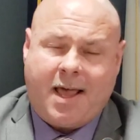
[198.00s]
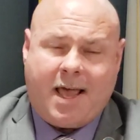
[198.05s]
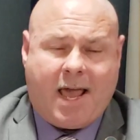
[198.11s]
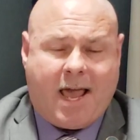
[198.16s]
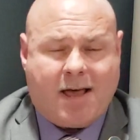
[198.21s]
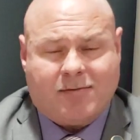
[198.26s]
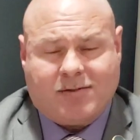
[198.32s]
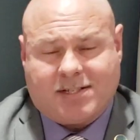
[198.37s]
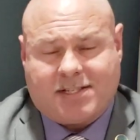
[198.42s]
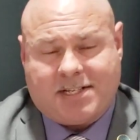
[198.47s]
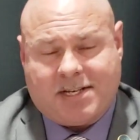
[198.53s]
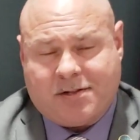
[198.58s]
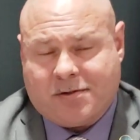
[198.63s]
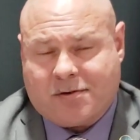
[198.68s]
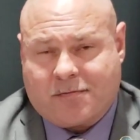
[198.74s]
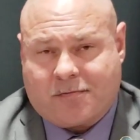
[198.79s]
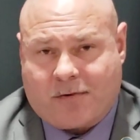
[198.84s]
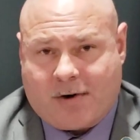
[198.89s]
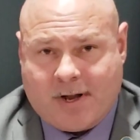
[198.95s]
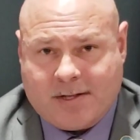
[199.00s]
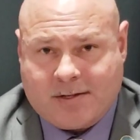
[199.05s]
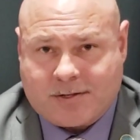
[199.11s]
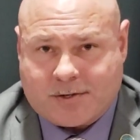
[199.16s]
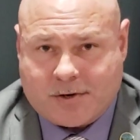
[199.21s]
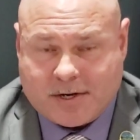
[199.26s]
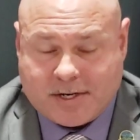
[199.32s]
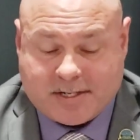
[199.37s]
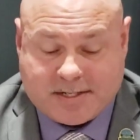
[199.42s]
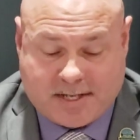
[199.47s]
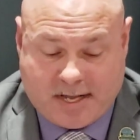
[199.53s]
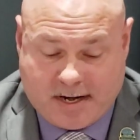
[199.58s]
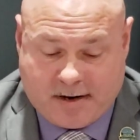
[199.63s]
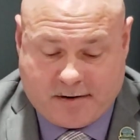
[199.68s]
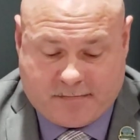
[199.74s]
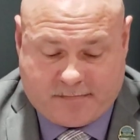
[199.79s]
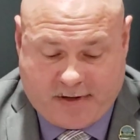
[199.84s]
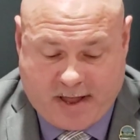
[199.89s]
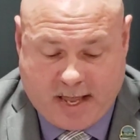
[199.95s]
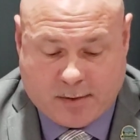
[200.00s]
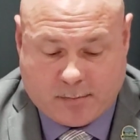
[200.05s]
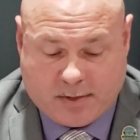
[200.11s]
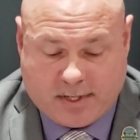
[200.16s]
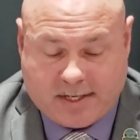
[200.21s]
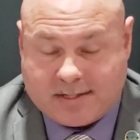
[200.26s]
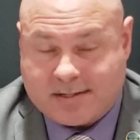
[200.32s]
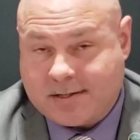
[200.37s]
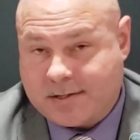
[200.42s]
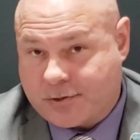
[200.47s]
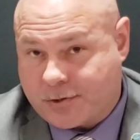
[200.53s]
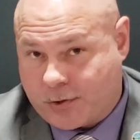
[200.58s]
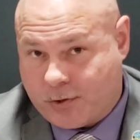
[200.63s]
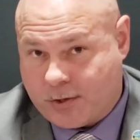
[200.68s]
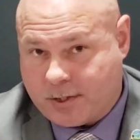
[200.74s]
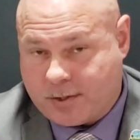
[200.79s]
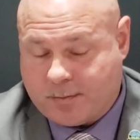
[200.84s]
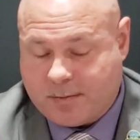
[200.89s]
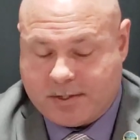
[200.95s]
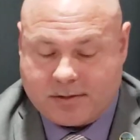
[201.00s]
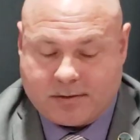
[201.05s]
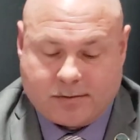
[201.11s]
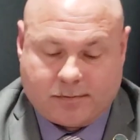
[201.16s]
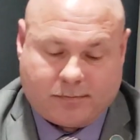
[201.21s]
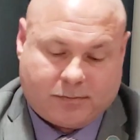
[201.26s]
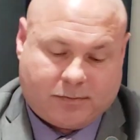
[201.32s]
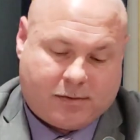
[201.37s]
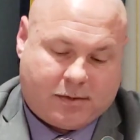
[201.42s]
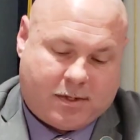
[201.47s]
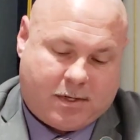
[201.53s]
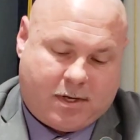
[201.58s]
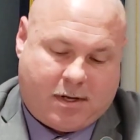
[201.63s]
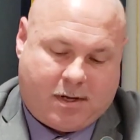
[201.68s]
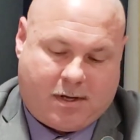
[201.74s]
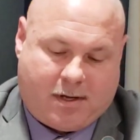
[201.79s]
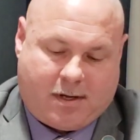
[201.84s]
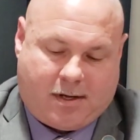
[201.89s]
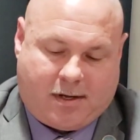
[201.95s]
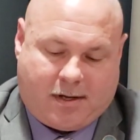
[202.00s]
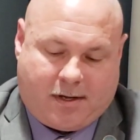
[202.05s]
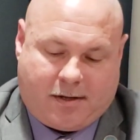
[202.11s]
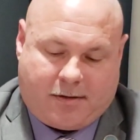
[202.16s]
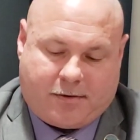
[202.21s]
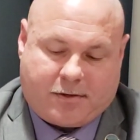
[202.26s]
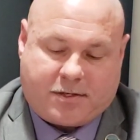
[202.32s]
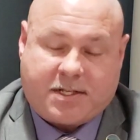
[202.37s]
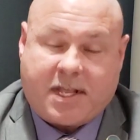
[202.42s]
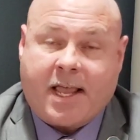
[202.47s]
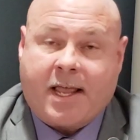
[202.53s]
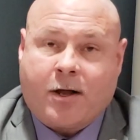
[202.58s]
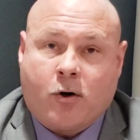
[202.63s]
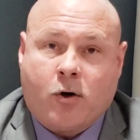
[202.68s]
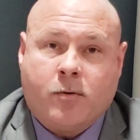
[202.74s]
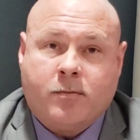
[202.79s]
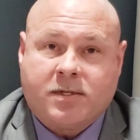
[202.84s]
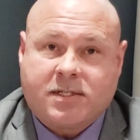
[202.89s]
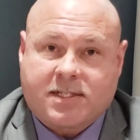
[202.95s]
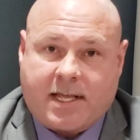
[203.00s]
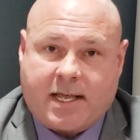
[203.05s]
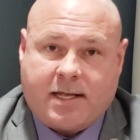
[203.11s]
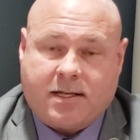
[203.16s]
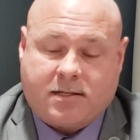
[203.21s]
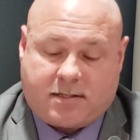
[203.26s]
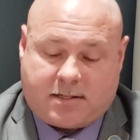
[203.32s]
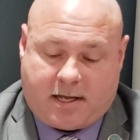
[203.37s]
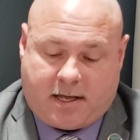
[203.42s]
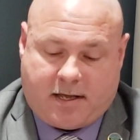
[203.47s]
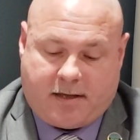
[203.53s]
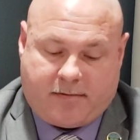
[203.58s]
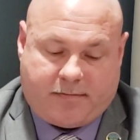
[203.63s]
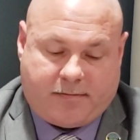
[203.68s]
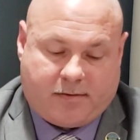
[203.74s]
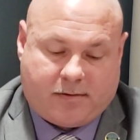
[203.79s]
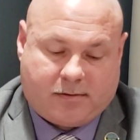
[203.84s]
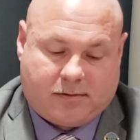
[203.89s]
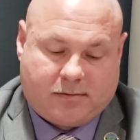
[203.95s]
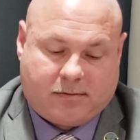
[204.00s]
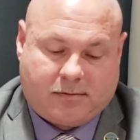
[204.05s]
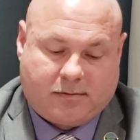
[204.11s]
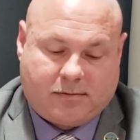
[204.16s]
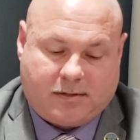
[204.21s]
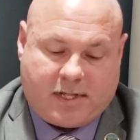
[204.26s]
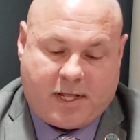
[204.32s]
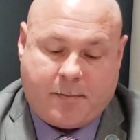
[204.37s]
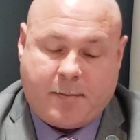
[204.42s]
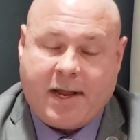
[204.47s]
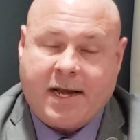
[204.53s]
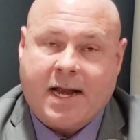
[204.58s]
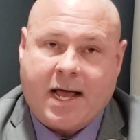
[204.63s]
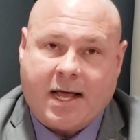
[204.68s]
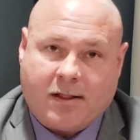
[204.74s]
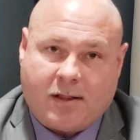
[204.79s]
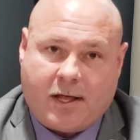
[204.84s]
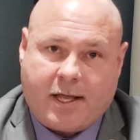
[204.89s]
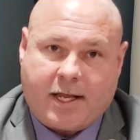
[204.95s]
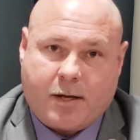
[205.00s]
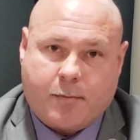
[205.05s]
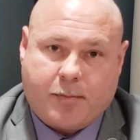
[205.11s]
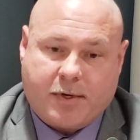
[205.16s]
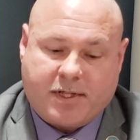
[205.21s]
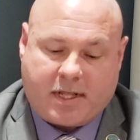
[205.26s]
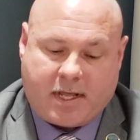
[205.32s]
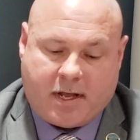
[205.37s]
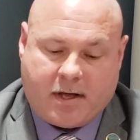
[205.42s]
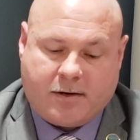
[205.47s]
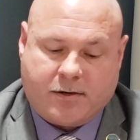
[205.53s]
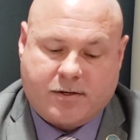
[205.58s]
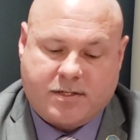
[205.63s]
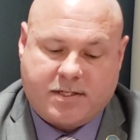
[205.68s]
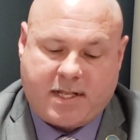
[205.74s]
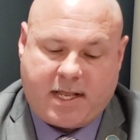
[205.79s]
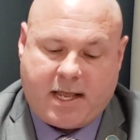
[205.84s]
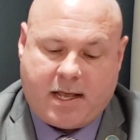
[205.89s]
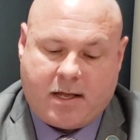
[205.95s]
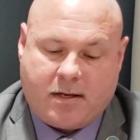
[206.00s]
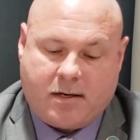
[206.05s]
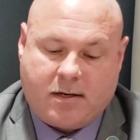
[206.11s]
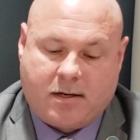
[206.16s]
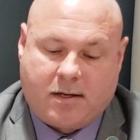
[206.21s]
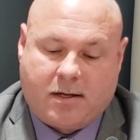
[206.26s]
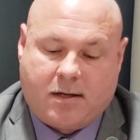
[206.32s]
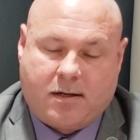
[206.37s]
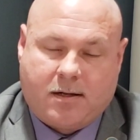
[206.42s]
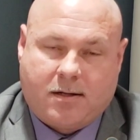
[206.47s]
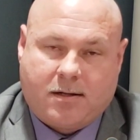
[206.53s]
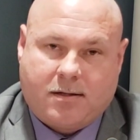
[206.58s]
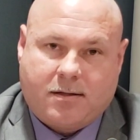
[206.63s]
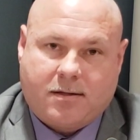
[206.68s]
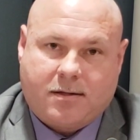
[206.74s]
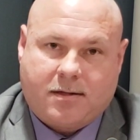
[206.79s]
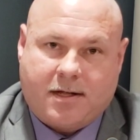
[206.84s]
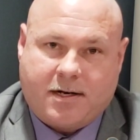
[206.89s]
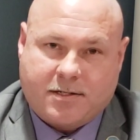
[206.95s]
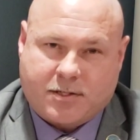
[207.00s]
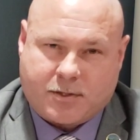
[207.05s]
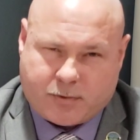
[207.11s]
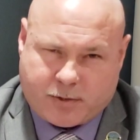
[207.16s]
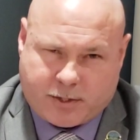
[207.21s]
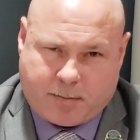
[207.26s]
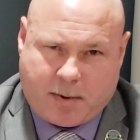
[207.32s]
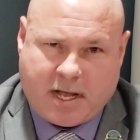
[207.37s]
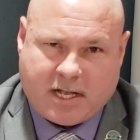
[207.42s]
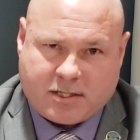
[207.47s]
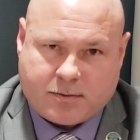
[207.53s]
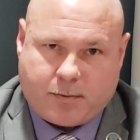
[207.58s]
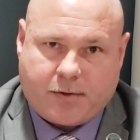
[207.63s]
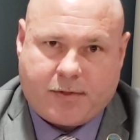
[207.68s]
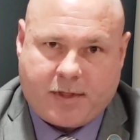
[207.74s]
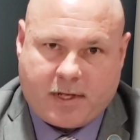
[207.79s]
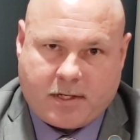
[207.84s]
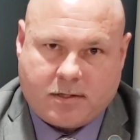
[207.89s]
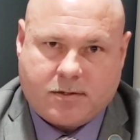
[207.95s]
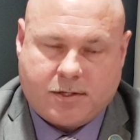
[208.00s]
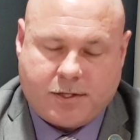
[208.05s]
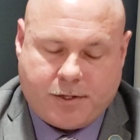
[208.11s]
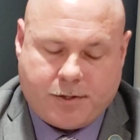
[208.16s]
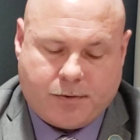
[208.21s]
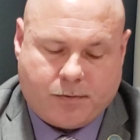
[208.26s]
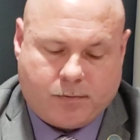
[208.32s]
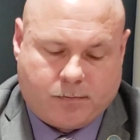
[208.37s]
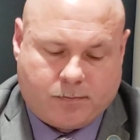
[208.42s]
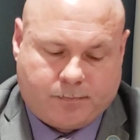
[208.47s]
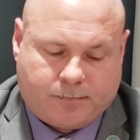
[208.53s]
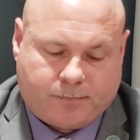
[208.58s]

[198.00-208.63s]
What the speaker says: haven't seen their friends or extended family since Christmas. They're staying home and staying safe. They may not like it, but they understand that it's a responsible thing to do.